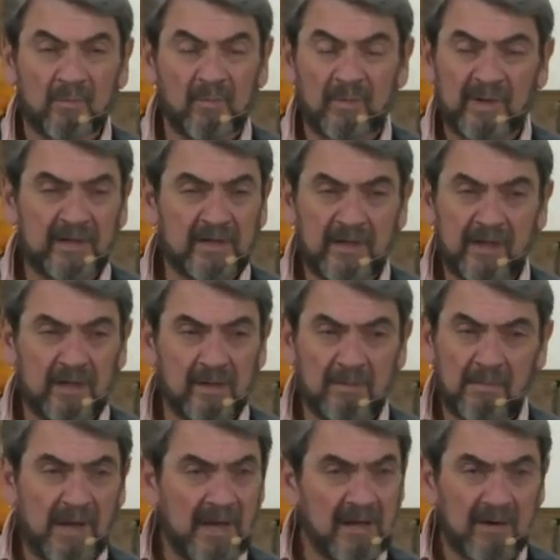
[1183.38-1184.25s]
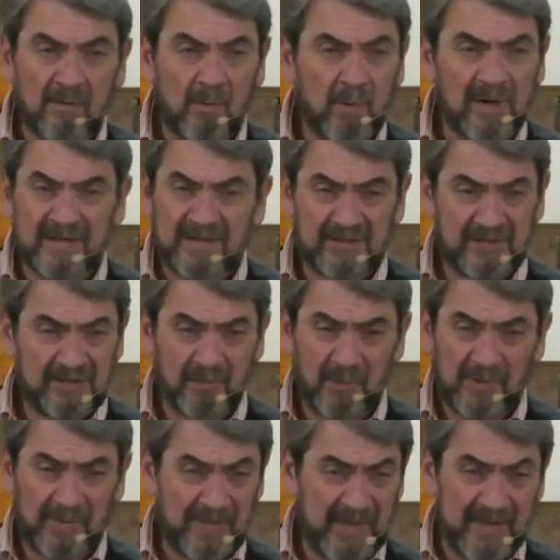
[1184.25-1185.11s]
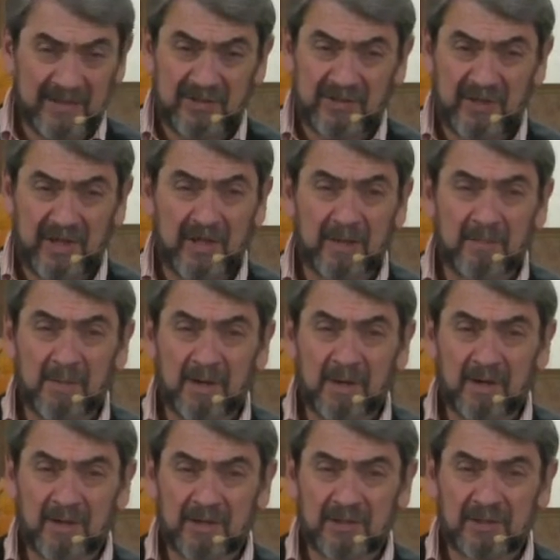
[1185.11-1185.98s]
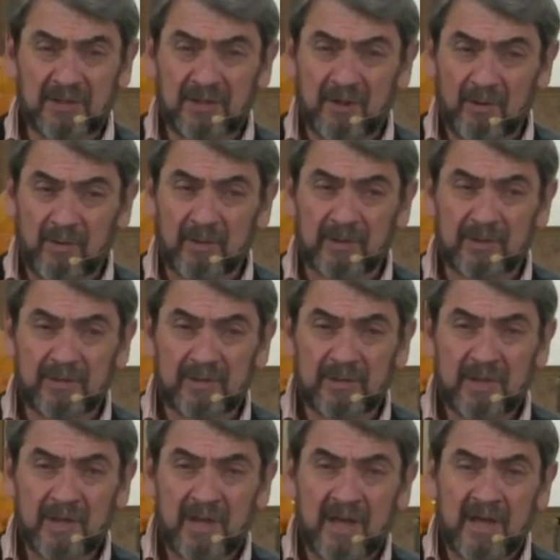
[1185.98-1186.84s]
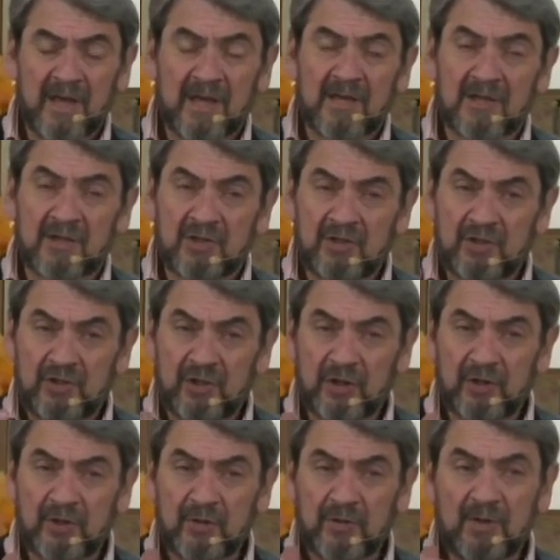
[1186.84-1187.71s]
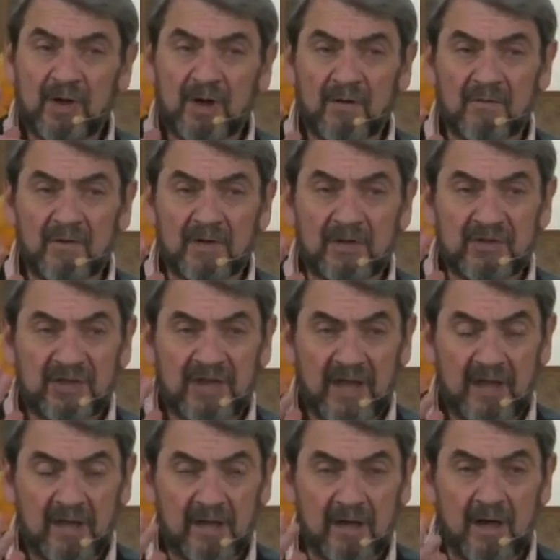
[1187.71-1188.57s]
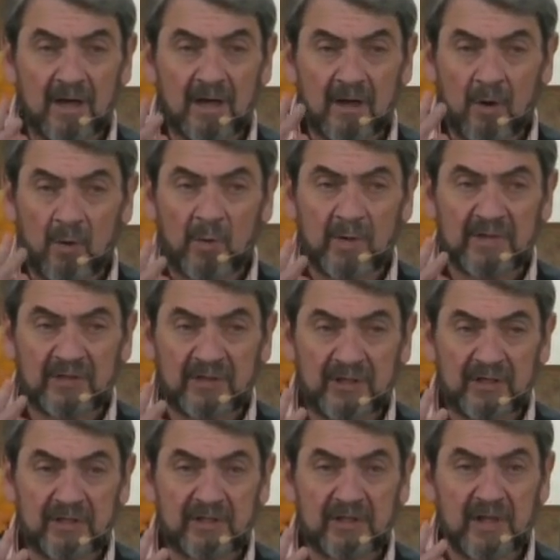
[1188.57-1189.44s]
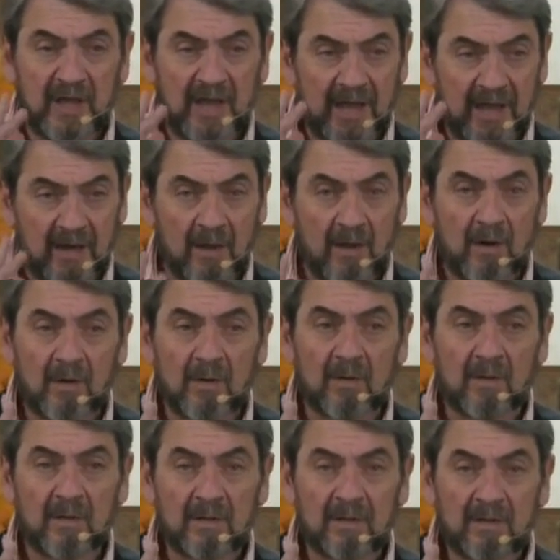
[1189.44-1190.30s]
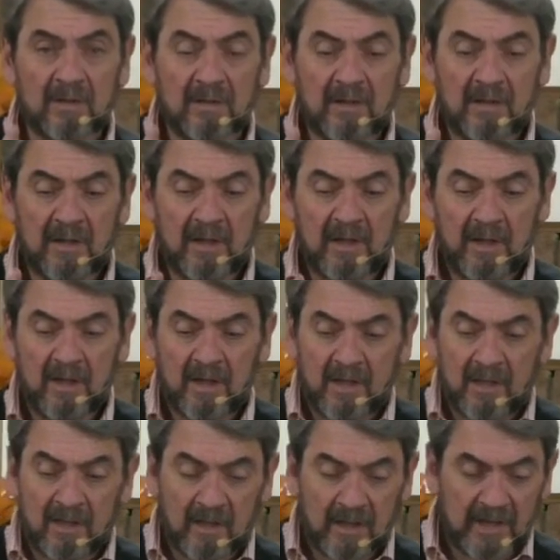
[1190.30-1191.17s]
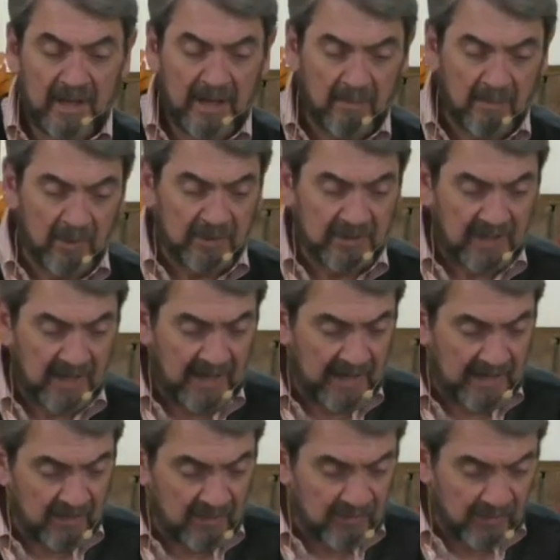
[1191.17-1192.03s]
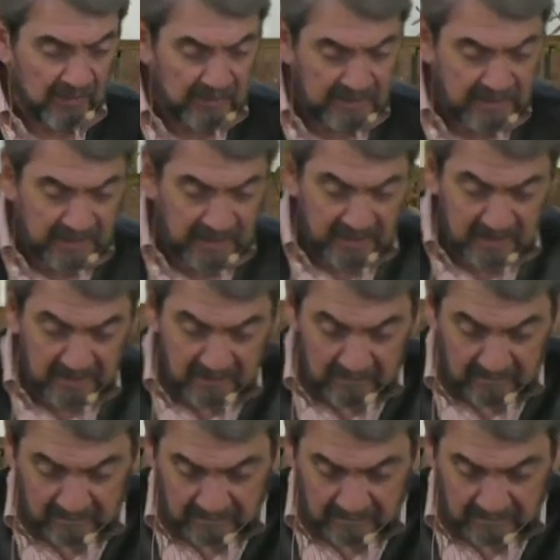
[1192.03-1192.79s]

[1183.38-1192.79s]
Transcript: It doesn't matter what, it's, what they say because notice, two covenants cannot coexist at all. Look at Hebrews 8.13.